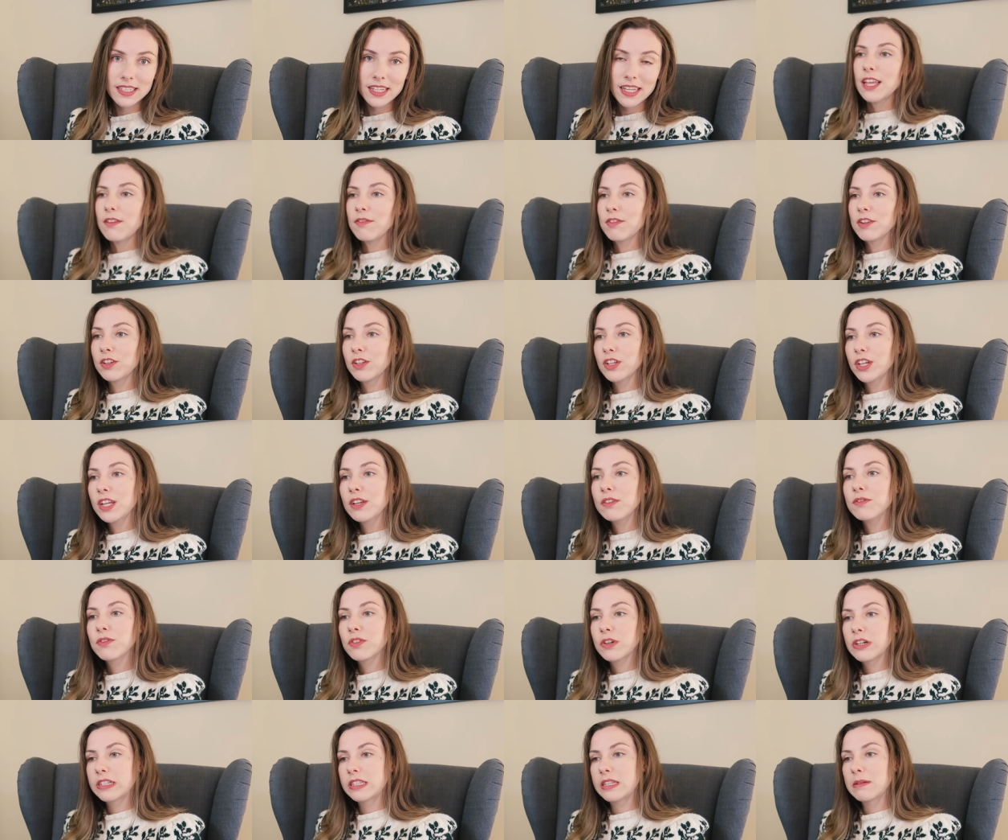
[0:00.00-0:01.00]
If you're looking
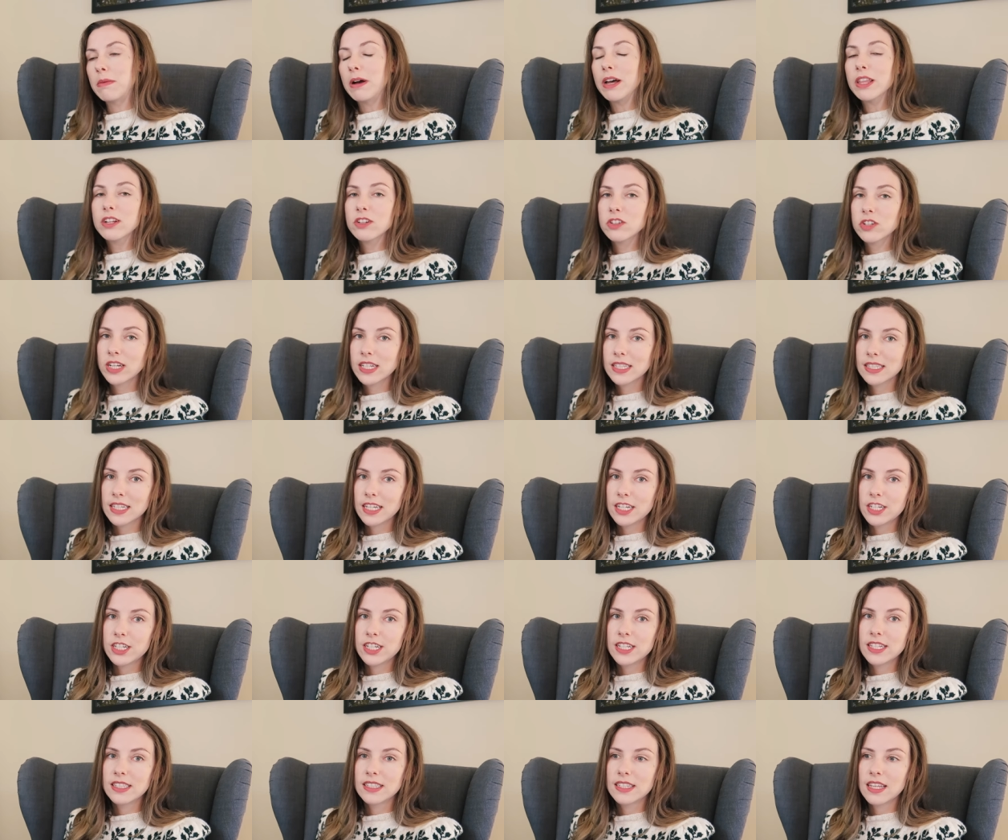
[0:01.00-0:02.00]
for some other
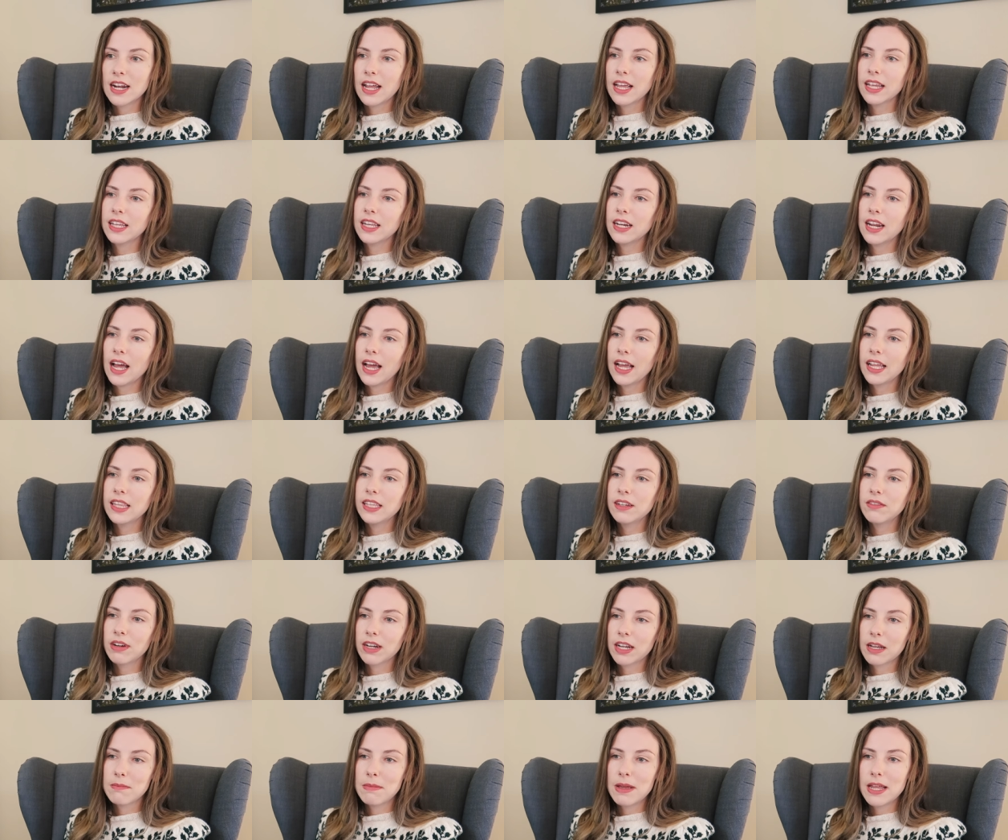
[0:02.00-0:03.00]
translations, and I can highly
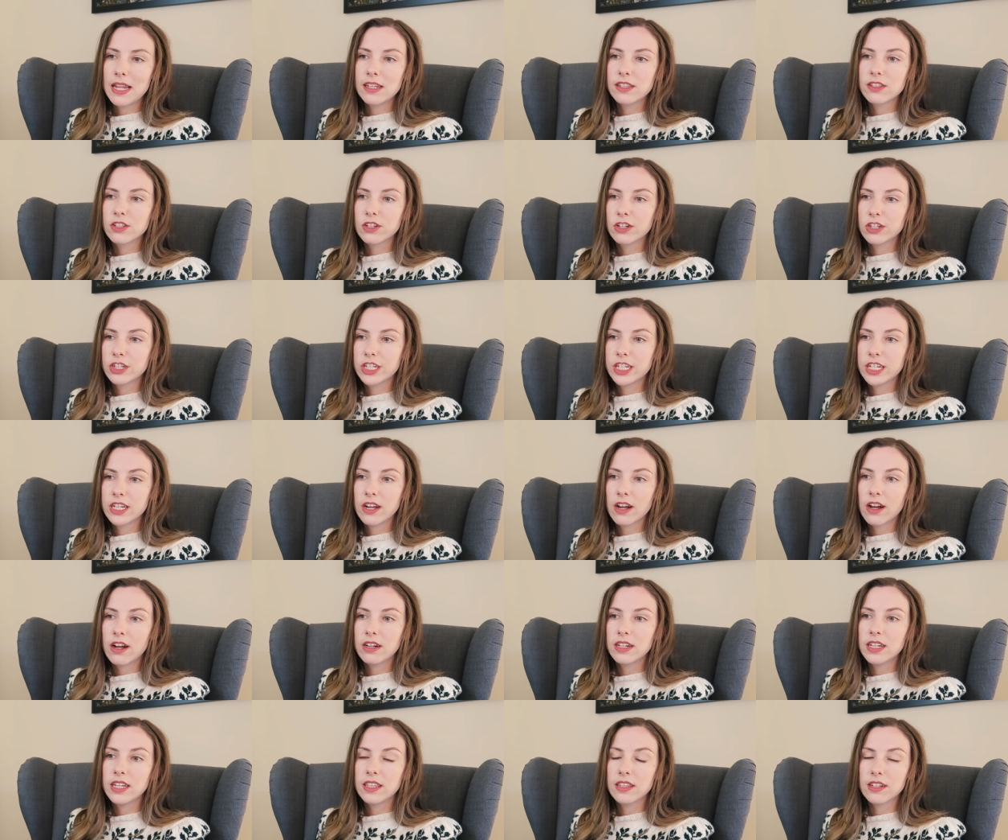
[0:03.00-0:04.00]
recommend searching
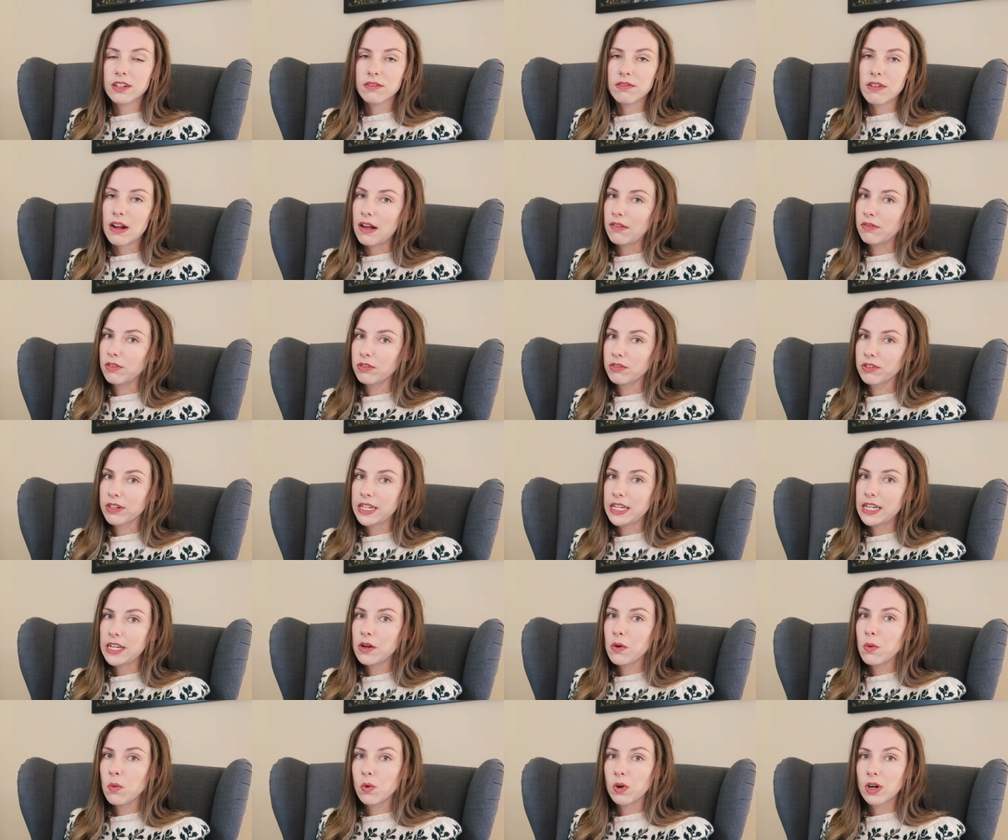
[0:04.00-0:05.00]
on either
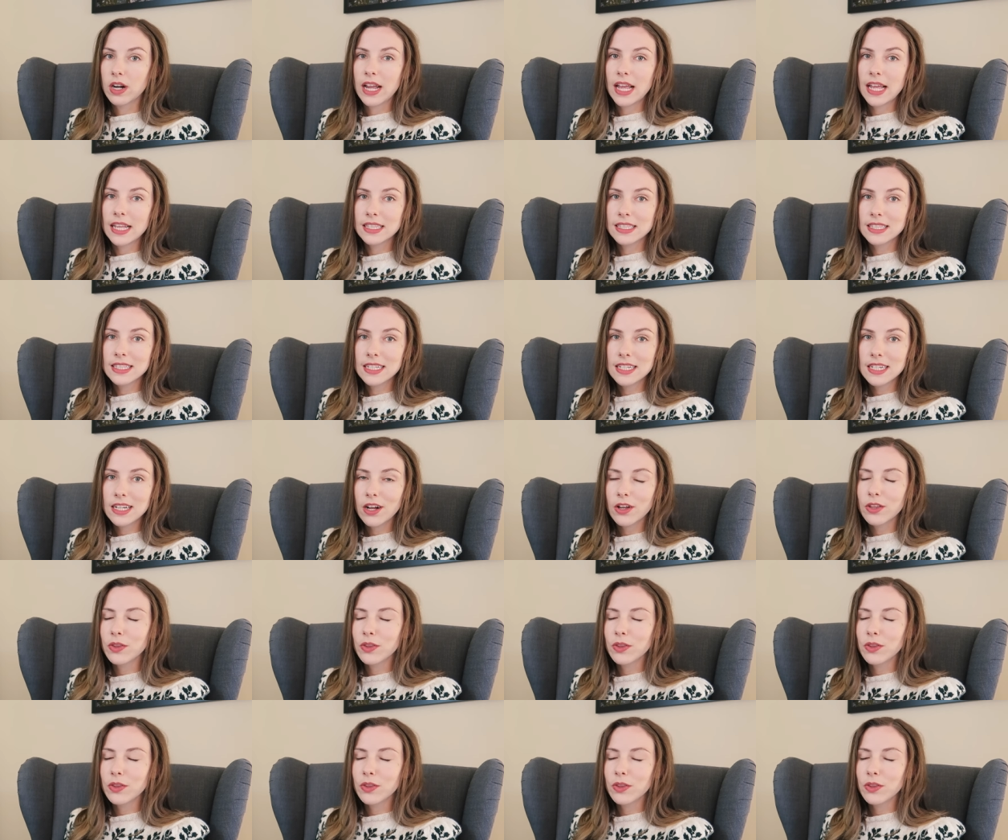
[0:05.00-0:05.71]
Ravelry or Etsy,